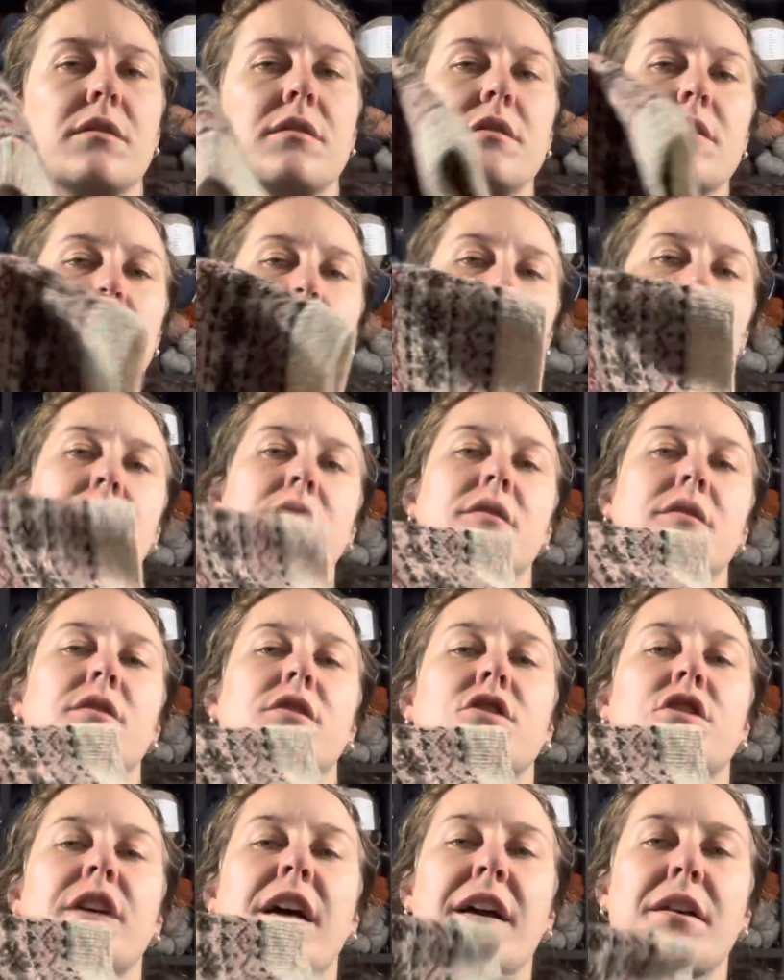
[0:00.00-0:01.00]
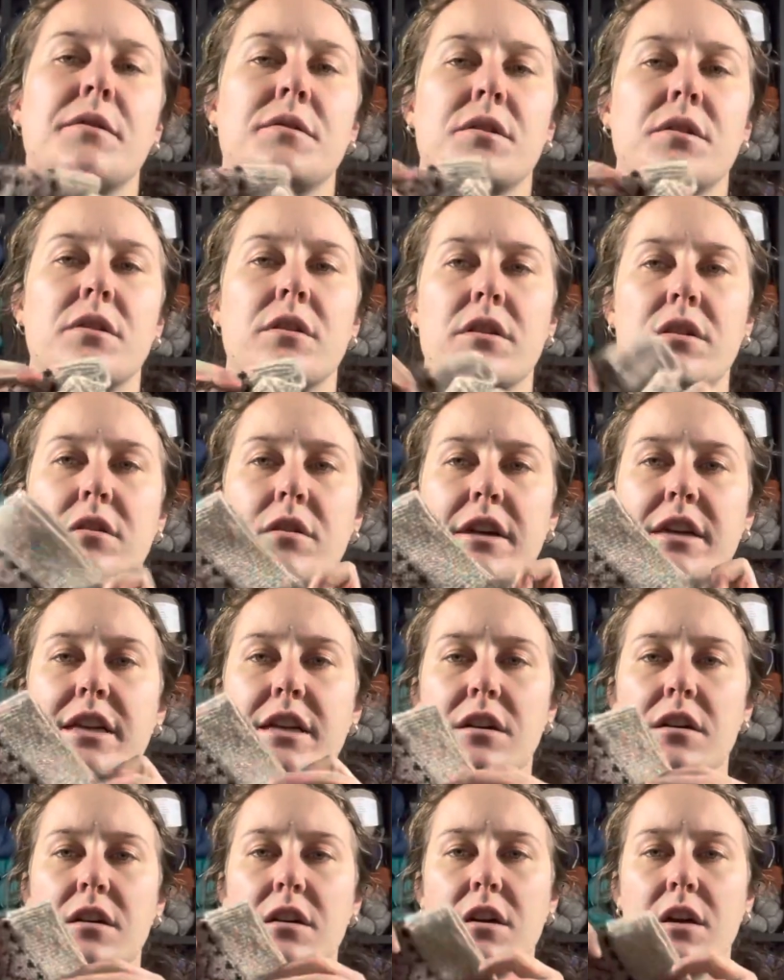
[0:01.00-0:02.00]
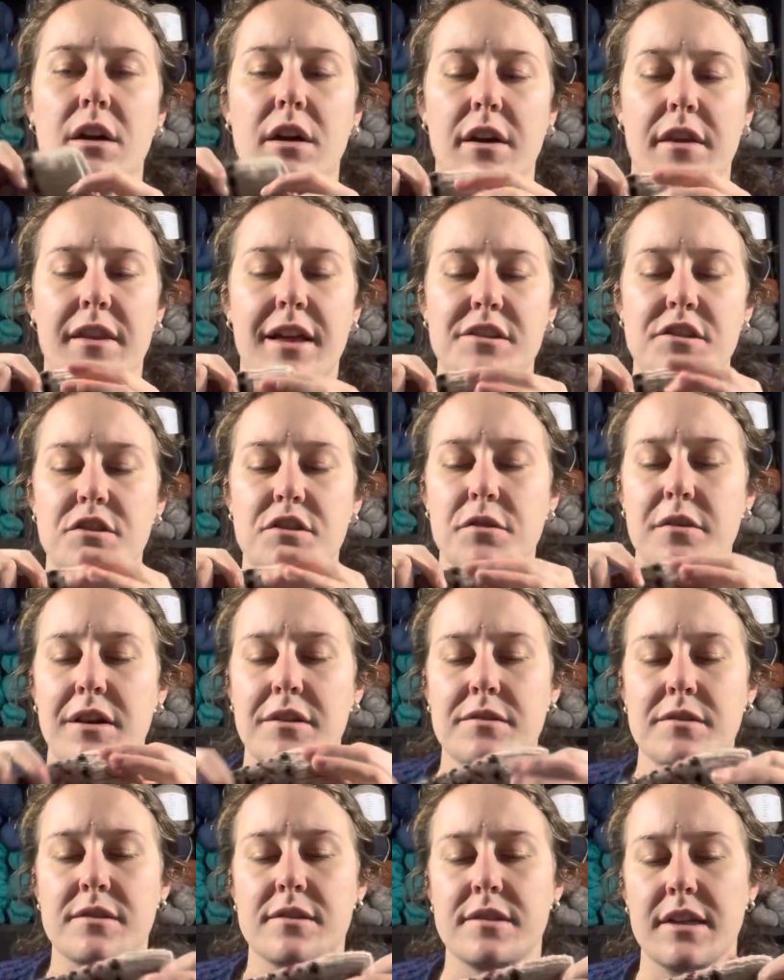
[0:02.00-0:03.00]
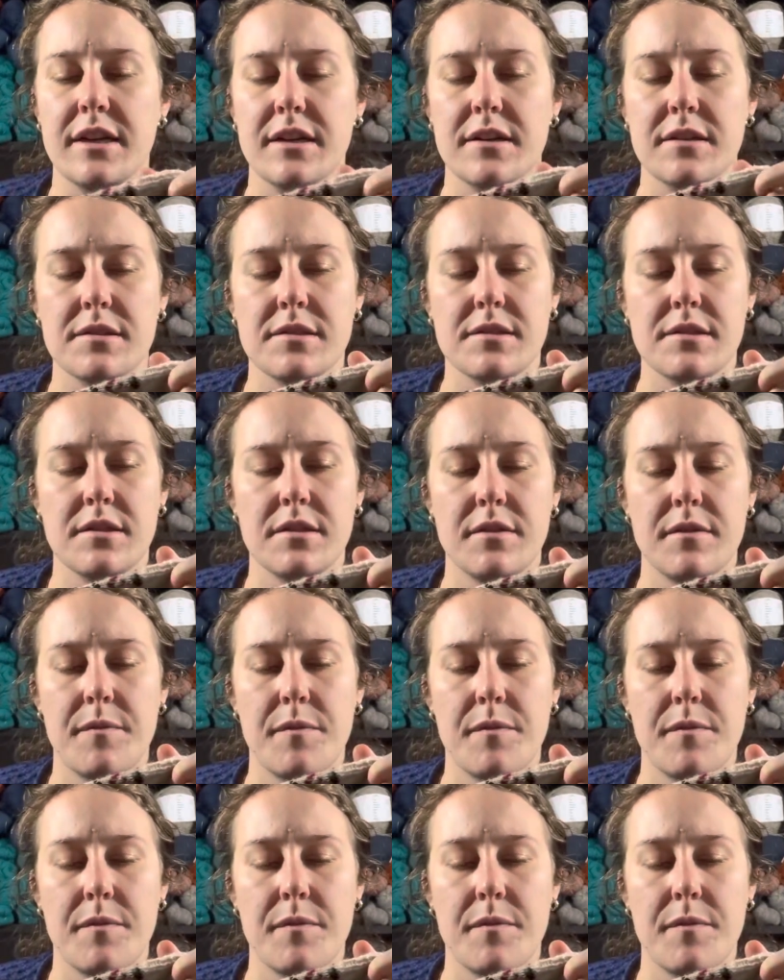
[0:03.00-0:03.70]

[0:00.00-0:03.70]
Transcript: the shadows are not great here. That's 2006.